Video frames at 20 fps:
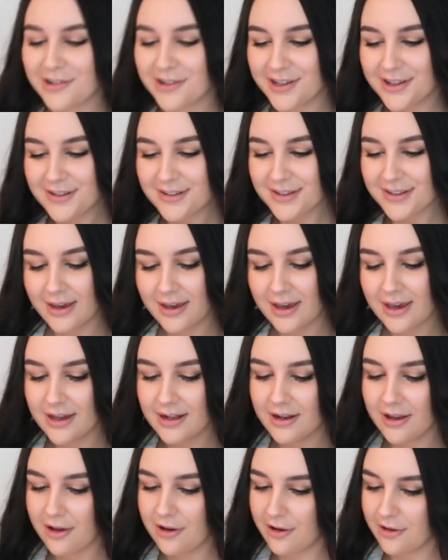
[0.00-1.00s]
on it.
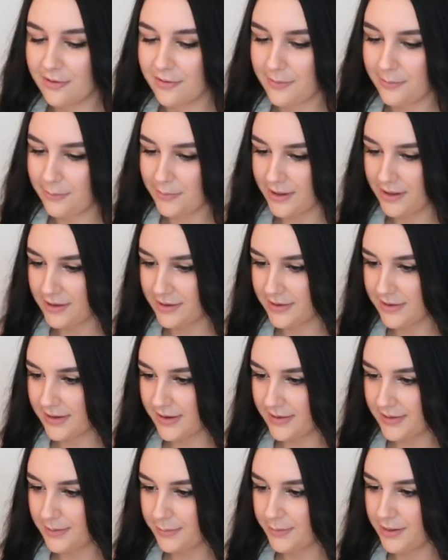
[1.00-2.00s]
And I got them in the
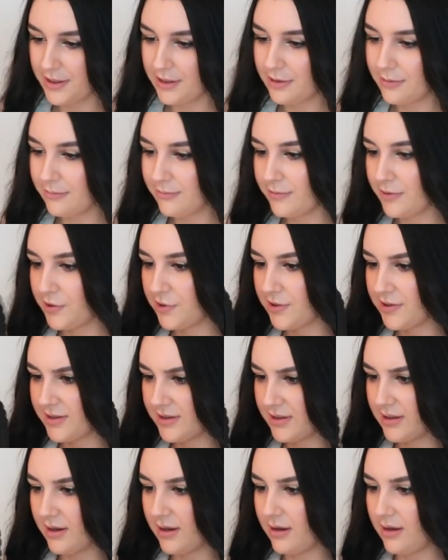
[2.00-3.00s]
size medium, which
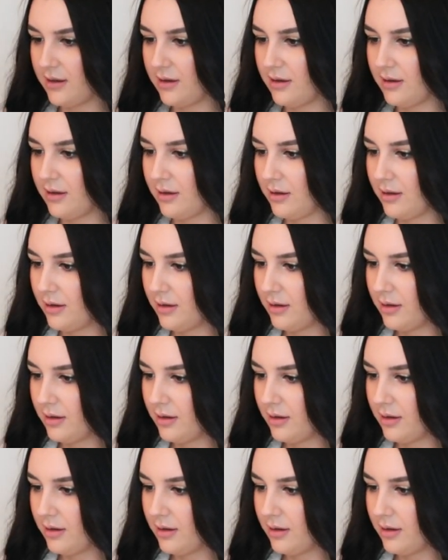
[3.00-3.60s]
is a